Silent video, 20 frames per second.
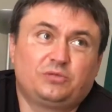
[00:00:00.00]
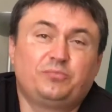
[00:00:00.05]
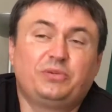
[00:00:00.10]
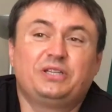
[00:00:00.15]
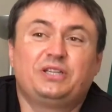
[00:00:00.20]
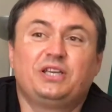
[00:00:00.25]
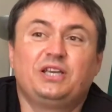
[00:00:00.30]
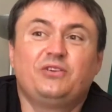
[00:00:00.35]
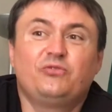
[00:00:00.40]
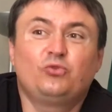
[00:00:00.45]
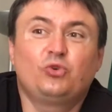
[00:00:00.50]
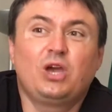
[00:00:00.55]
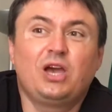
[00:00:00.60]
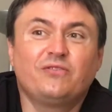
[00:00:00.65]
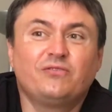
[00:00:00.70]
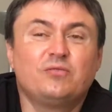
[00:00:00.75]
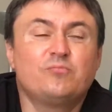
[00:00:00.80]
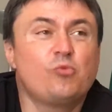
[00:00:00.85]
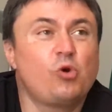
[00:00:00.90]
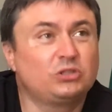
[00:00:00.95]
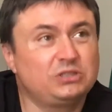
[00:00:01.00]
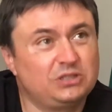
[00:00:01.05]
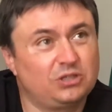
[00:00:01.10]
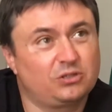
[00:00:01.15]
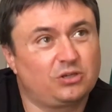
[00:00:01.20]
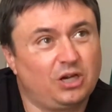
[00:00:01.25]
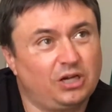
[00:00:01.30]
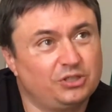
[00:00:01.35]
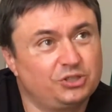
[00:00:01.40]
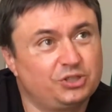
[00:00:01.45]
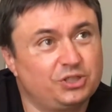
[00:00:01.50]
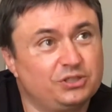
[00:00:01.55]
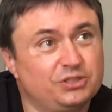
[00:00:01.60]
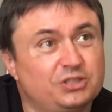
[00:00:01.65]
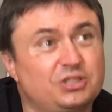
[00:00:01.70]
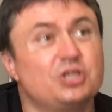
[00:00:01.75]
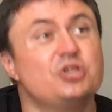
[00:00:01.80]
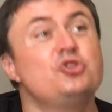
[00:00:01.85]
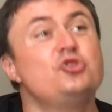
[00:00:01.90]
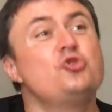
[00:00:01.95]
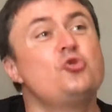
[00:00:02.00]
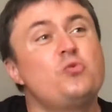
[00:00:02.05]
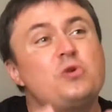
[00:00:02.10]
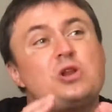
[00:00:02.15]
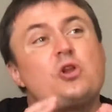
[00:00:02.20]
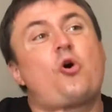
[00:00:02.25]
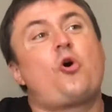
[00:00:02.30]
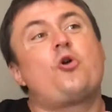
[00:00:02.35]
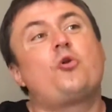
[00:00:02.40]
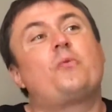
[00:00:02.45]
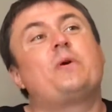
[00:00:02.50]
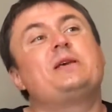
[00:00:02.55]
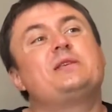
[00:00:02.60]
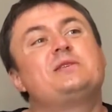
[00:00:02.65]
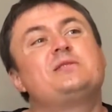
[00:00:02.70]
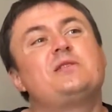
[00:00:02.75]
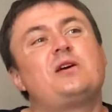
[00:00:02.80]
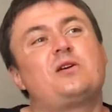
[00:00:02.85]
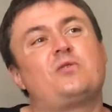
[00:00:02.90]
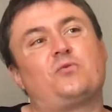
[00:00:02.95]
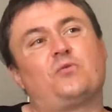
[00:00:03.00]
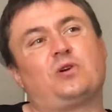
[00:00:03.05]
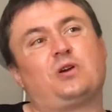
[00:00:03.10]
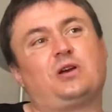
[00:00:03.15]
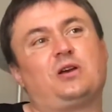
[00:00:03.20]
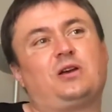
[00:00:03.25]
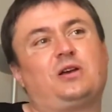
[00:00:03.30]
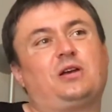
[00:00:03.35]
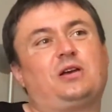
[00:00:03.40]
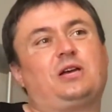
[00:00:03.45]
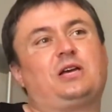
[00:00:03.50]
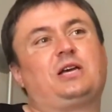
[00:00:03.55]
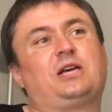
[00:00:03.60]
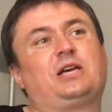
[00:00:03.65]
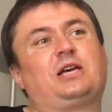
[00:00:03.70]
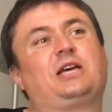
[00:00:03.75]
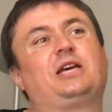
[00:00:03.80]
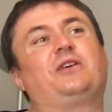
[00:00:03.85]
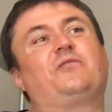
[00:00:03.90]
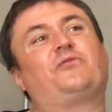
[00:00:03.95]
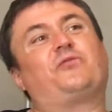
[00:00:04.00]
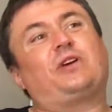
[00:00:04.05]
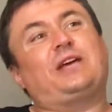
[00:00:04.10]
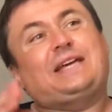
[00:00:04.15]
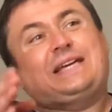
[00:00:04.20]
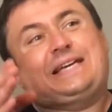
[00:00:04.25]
But if you have a moral conscience, you will always know if